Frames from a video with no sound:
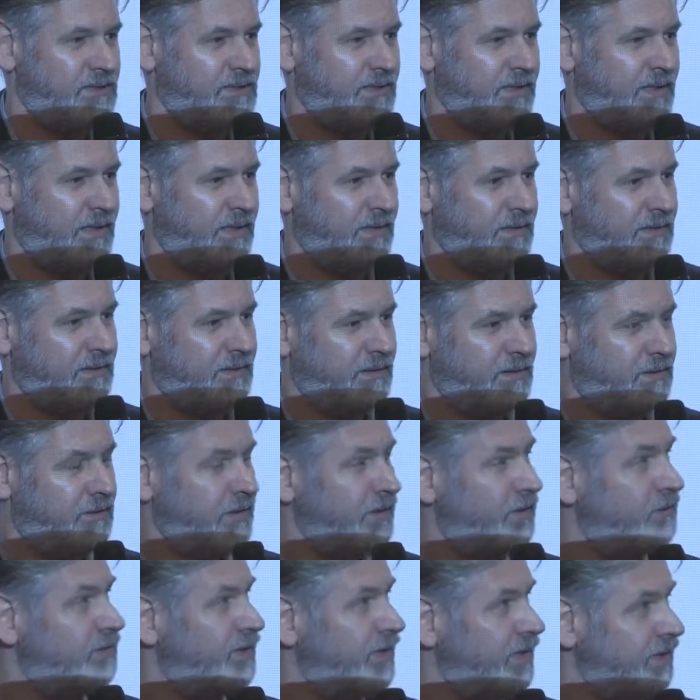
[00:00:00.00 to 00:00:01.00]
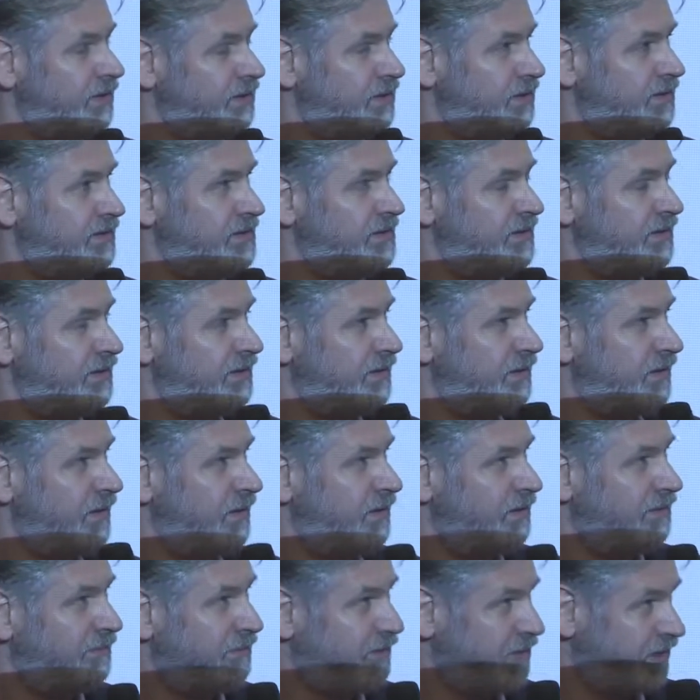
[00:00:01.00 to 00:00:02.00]
they are the regulators and they are
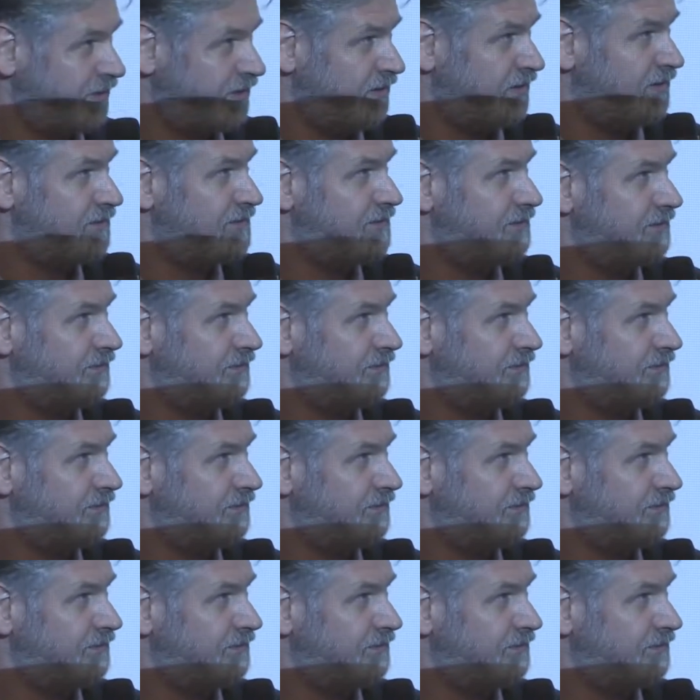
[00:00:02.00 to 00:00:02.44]
the markets.